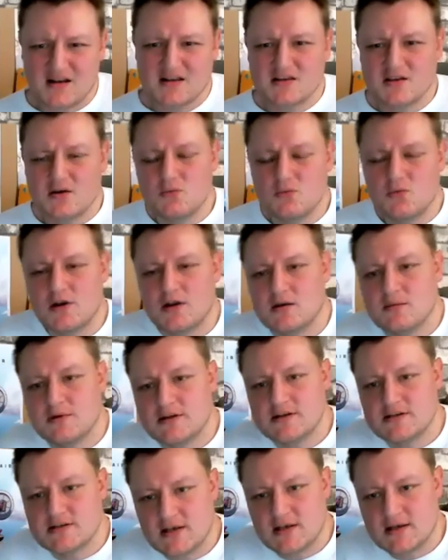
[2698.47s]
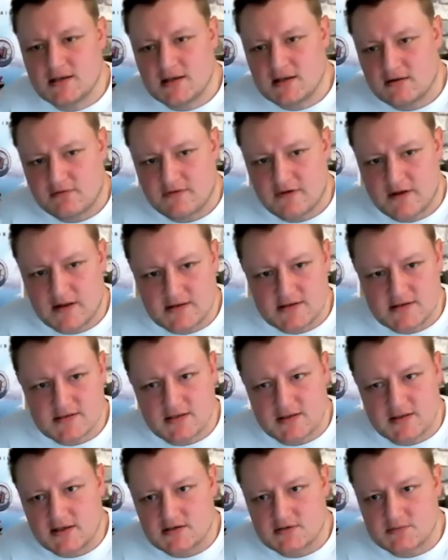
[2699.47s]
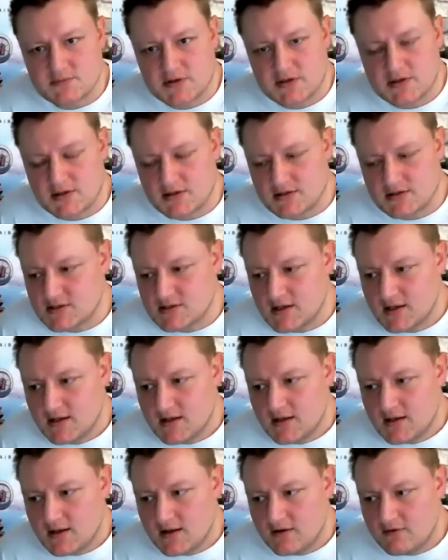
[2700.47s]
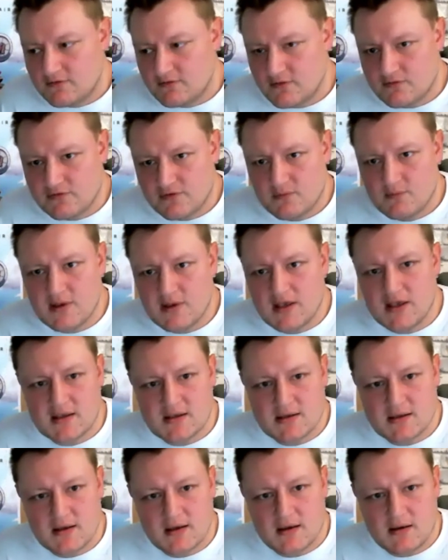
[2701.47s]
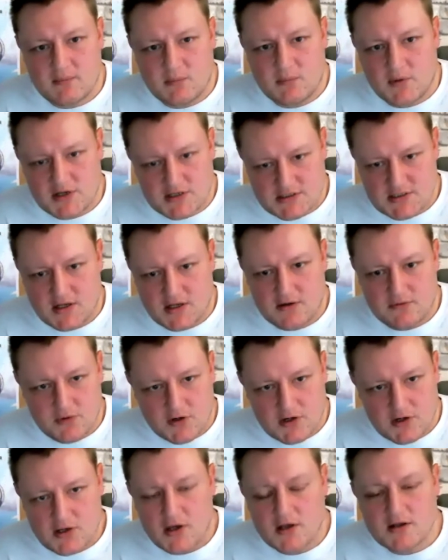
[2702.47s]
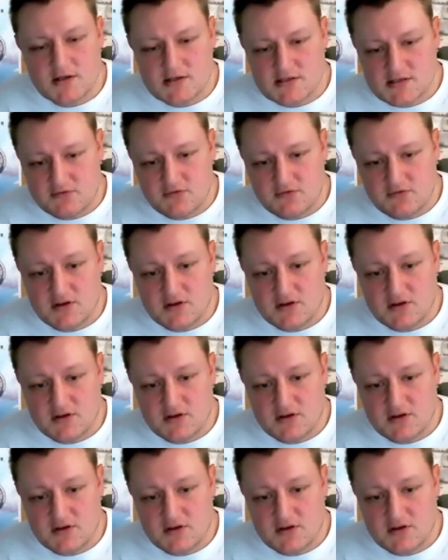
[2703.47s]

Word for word: don't want anybody taking offence to this because for me, my son, regardless if he